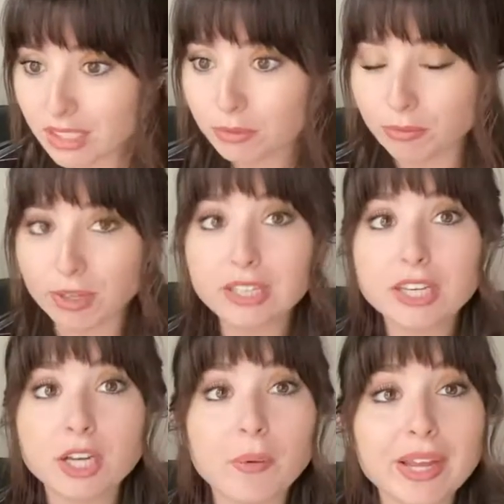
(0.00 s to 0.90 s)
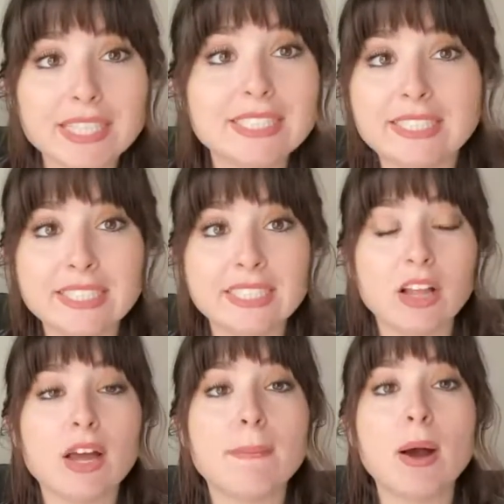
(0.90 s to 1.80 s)
really going into
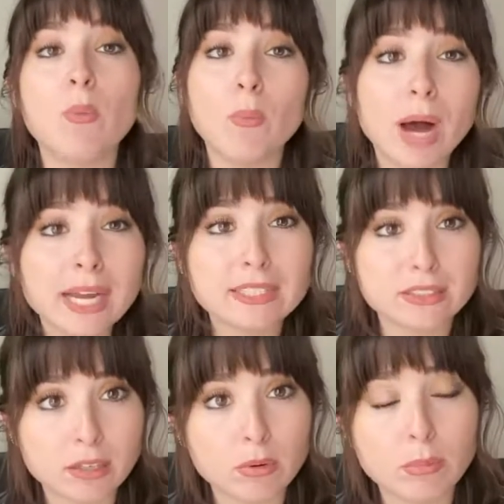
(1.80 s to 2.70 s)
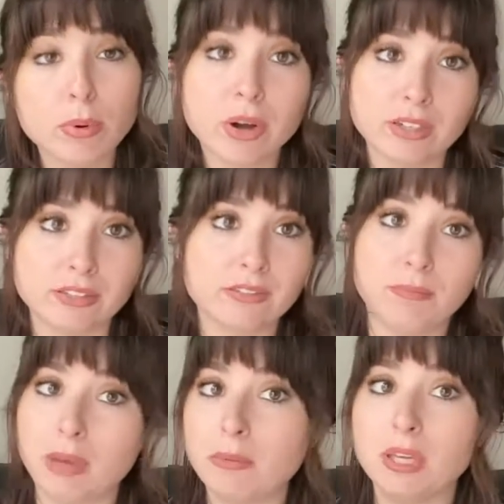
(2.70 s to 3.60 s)
detail about why it's so important.
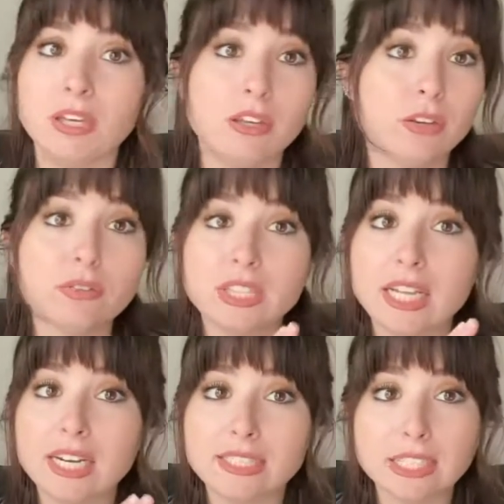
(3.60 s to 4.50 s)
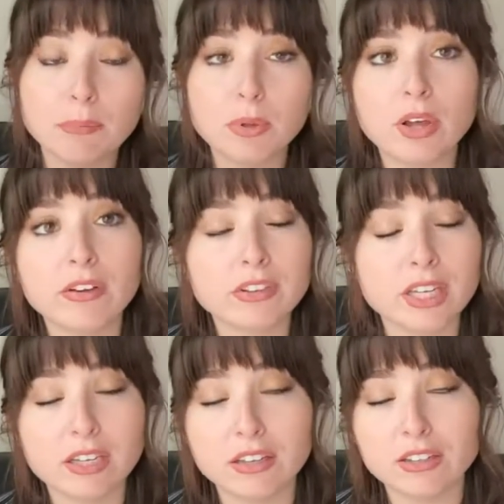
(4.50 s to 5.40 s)
Maybe using that example of
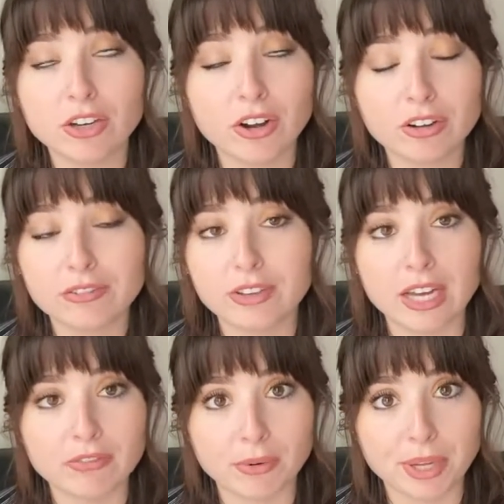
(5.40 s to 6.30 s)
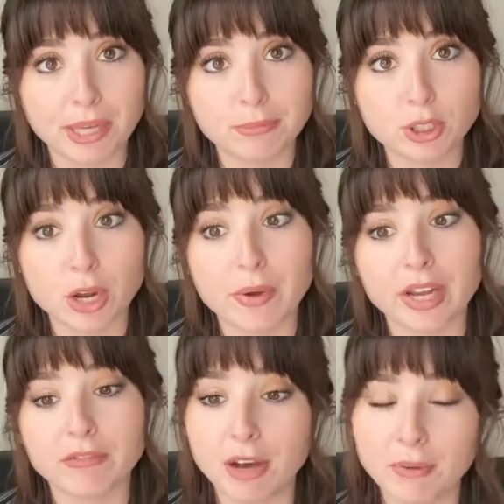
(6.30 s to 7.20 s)
the curve that everyone keeps
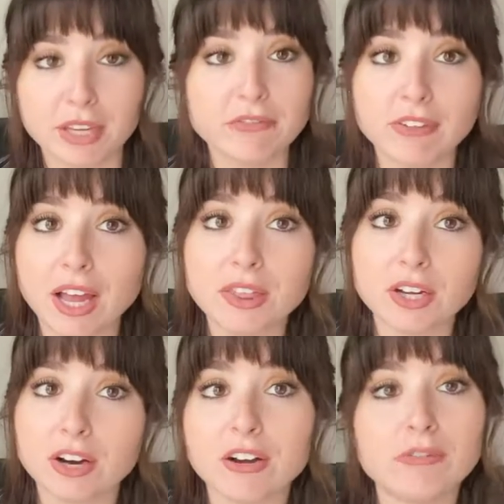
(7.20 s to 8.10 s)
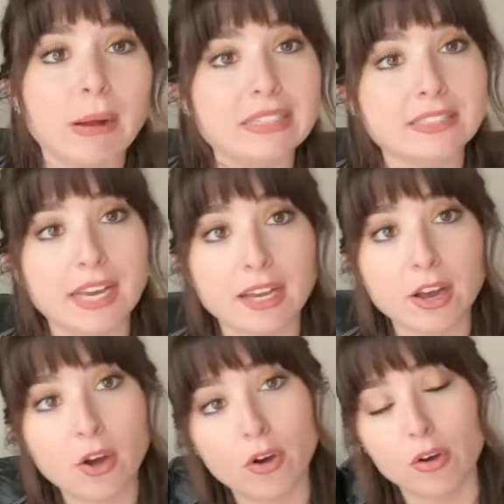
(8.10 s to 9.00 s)
showing, of how we can flatten the curve by staying
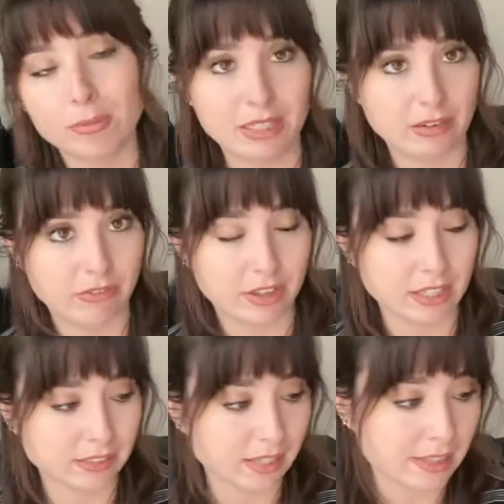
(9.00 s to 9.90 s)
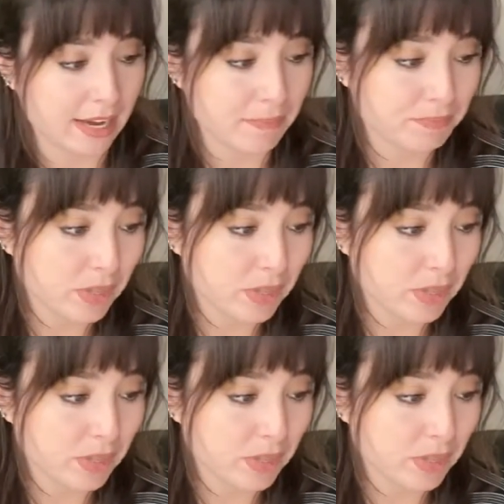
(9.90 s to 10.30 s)
home and different things like that.